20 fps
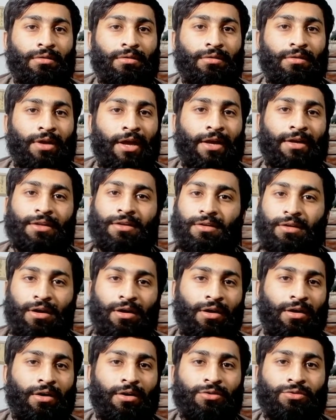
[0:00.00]
getting
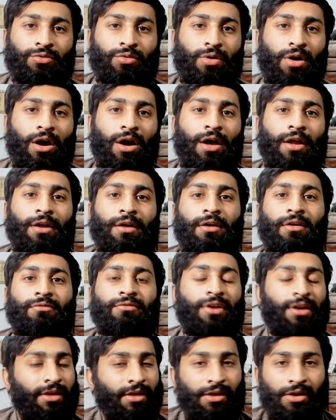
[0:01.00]
you are
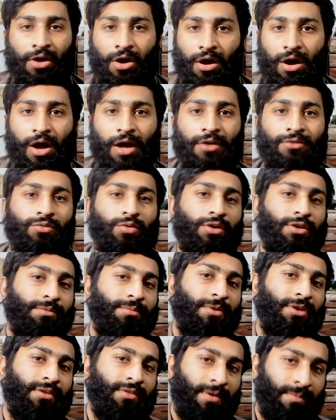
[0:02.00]
working hard, so it
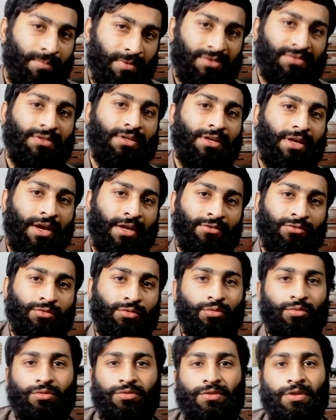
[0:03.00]
means the muscle can
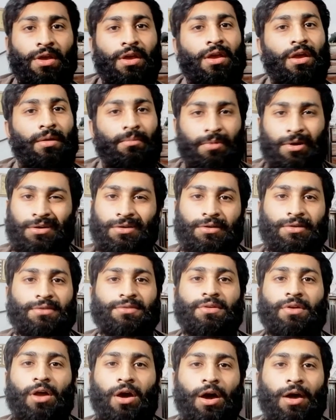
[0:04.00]
use, but it is
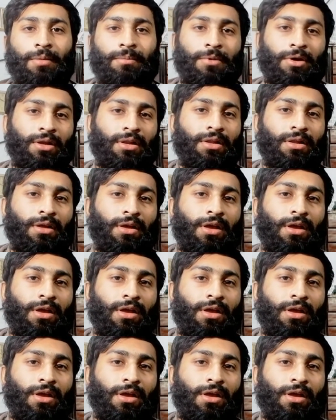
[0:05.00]
normal.